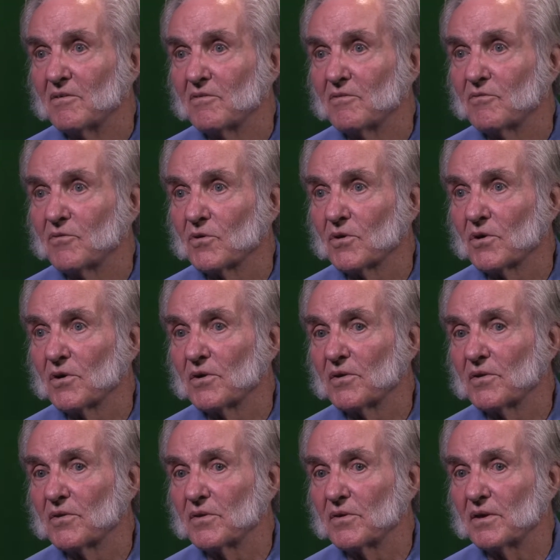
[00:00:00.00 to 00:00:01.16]
for
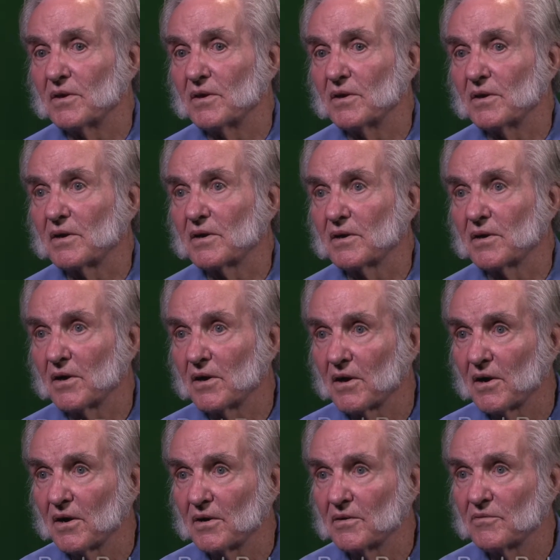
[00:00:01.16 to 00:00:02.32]
the
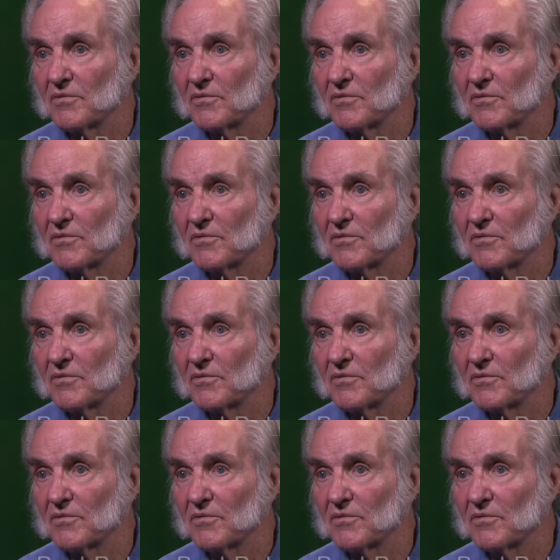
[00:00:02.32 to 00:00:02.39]
canard